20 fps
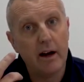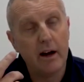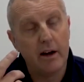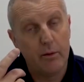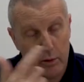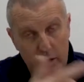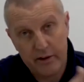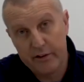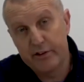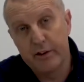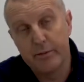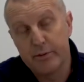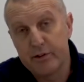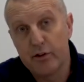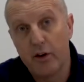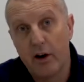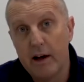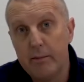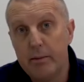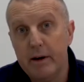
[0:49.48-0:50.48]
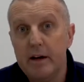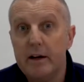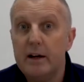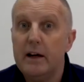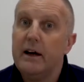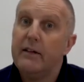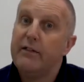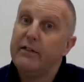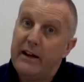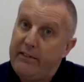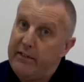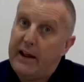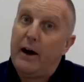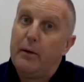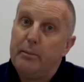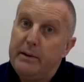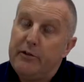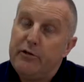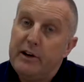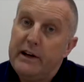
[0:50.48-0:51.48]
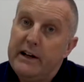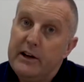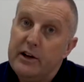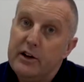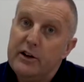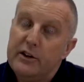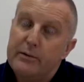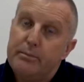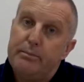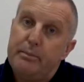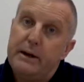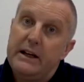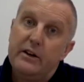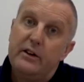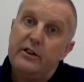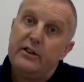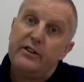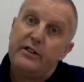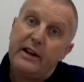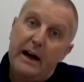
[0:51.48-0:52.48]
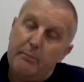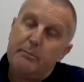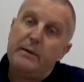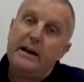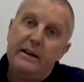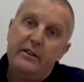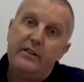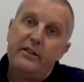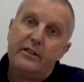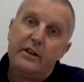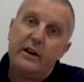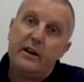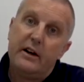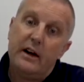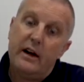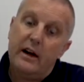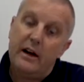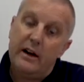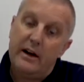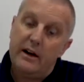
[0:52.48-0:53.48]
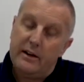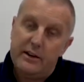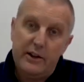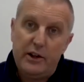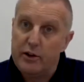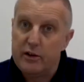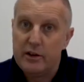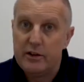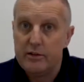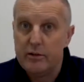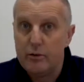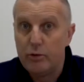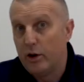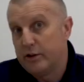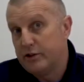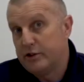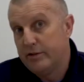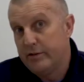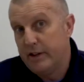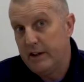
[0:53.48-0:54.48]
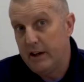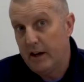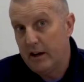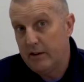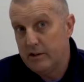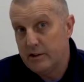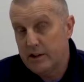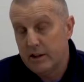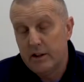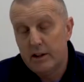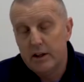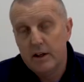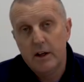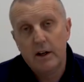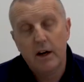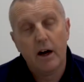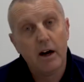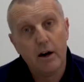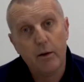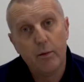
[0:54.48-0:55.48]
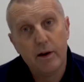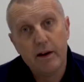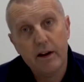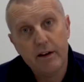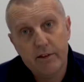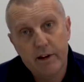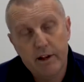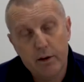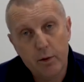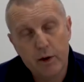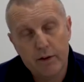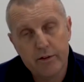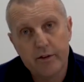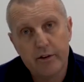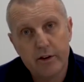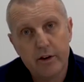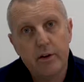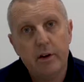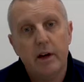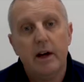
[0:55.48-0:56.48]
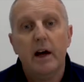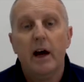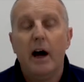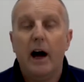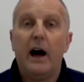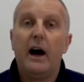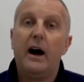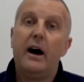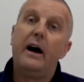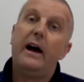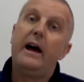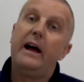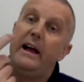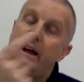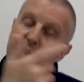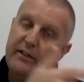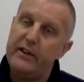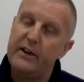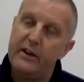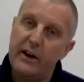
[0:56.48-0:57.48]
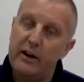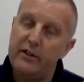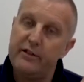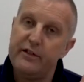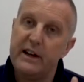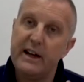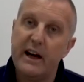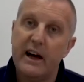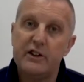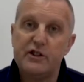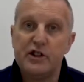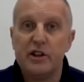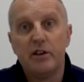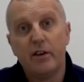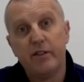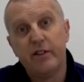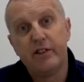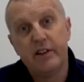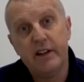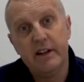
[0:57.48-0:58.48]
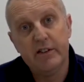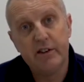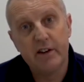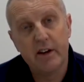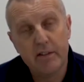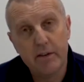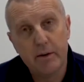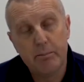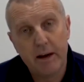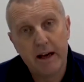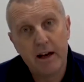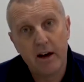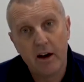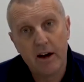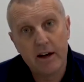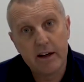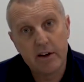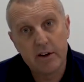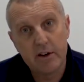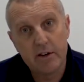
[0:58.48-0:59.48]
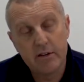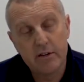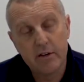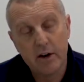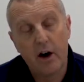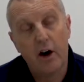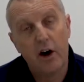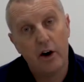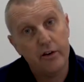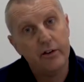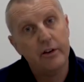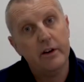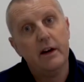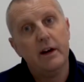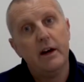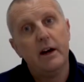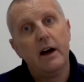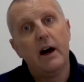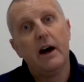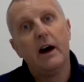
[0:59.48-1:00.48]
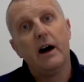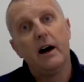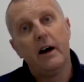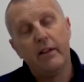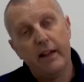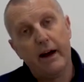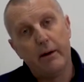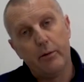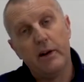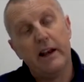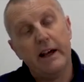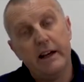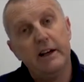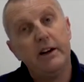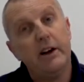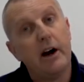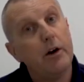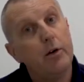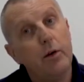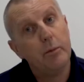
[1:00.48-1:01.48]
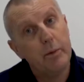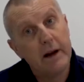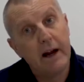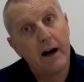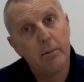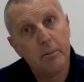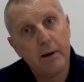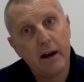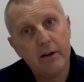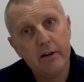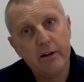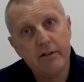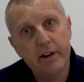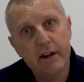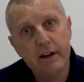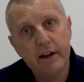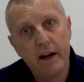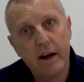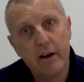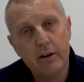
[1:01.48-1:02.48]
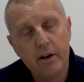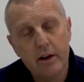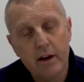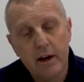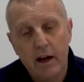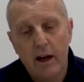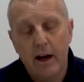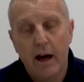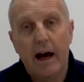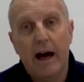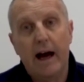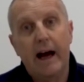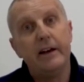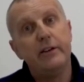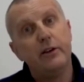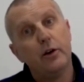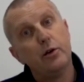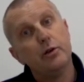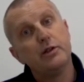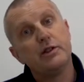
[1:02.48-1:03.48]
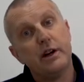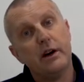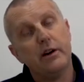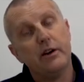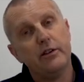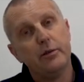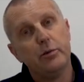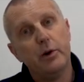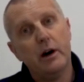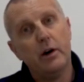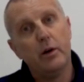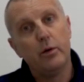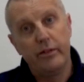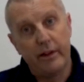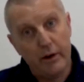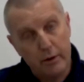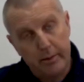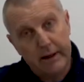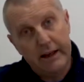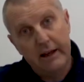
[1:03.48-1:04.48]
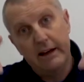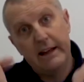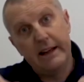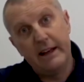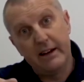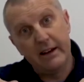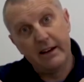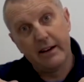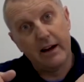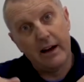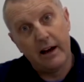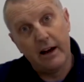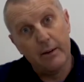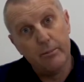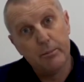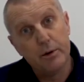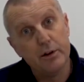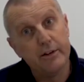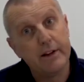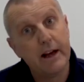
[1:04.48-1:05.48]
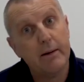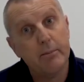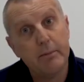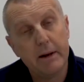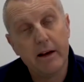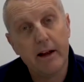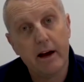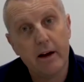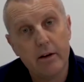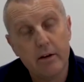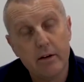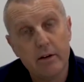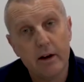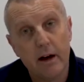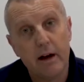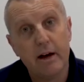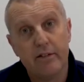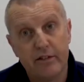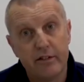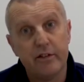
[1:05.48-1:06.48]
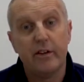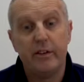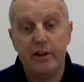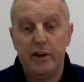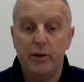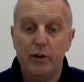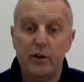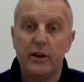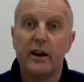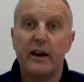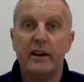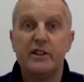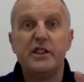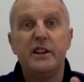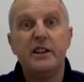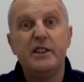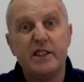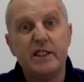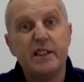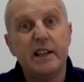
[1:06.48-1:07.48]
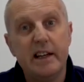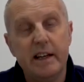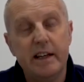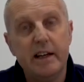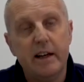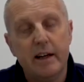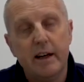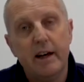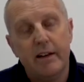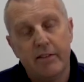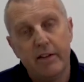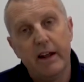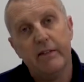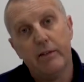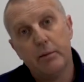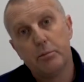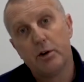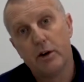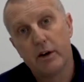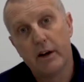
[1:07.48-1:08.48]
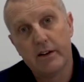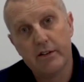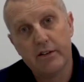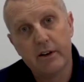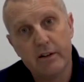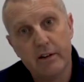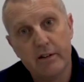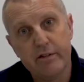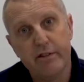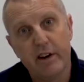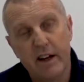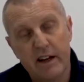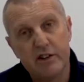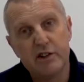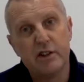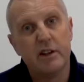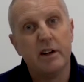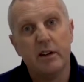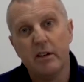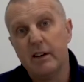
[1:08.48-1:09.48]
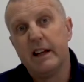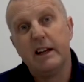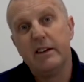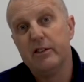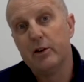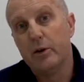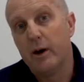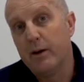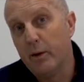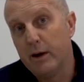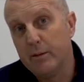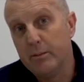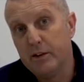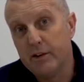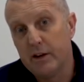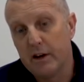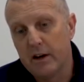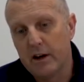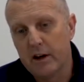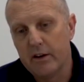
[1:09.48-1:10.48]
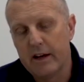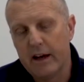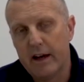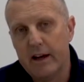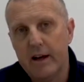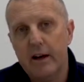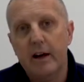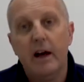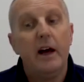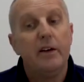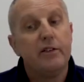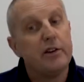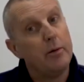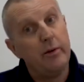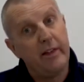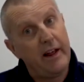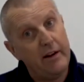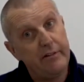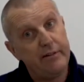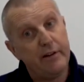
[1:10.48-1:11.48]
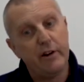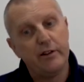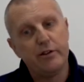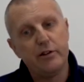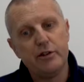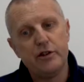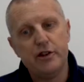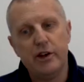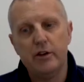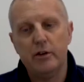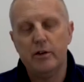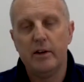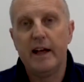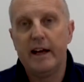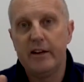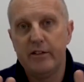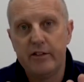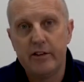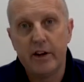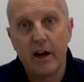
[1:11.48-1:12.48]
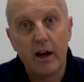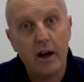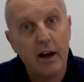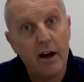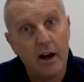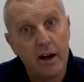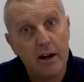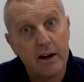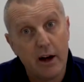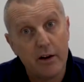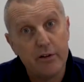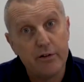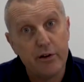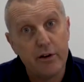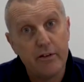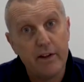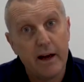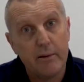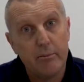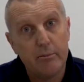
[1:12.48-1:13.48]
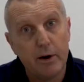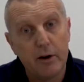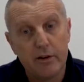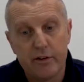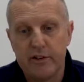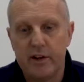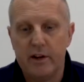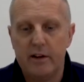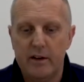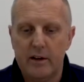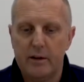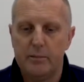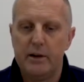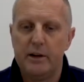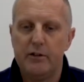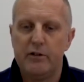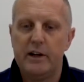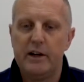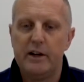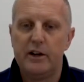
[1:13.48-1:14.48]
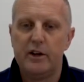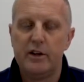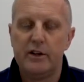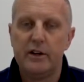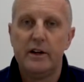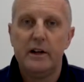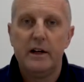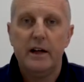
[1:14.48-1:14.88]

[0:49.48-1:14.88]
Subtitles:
want to subscribe, then that would be really good, because that means that you can watch the videos whenever you want to. Hit the notification, obviously turn the bell icon on. That will let you know we upload a video, and also as well there'll be a link put down below so you can actually see then the products in the flesh. It'll link to our website. Okay, so without further ado, let's go through the unboxing. Be really good.